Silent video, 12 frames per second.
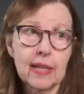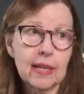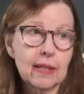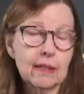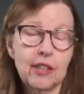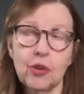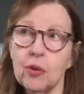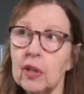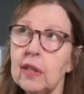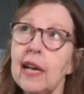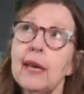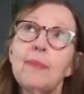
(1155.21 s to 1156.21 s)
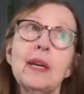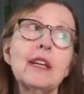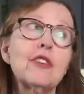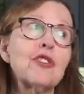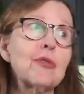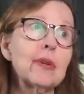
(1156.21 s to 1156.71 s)
and you know
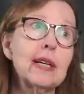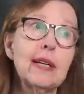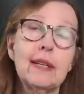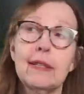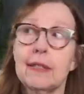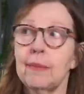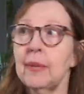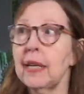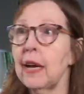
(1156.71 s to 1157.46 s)
climbing trees i mean